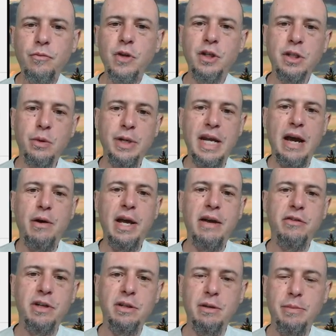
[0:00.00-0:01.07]
So we now have
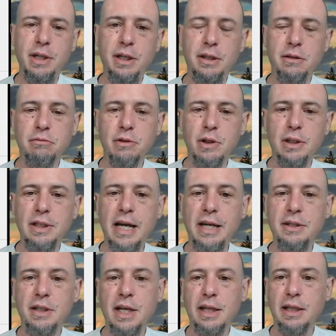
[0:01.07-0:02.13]
an ability to roll a dice
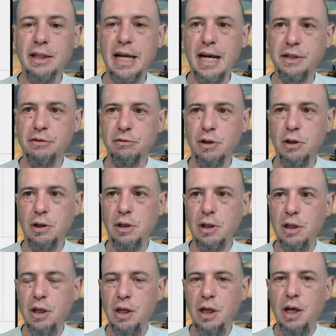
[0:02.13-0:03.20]
and get the last roll.
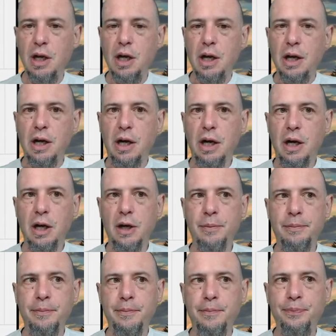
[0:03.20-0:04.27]

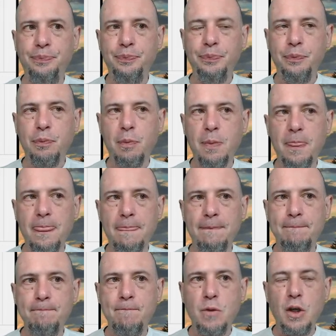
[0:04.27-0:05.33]
Um,
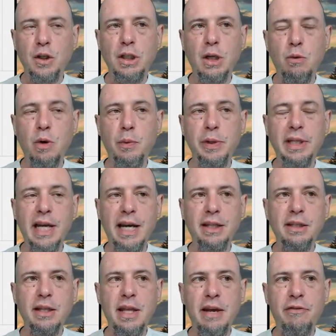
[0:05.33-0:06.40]
so what we'd like
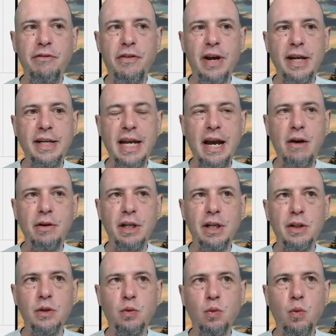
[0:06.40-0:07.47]
to then find out
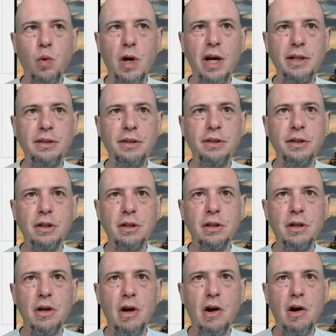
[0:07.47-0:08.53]
is what
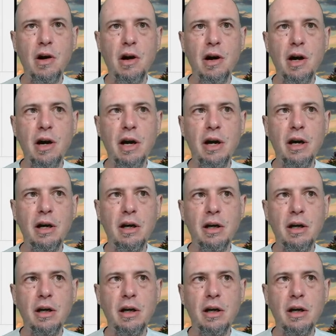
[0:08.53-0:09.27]
are...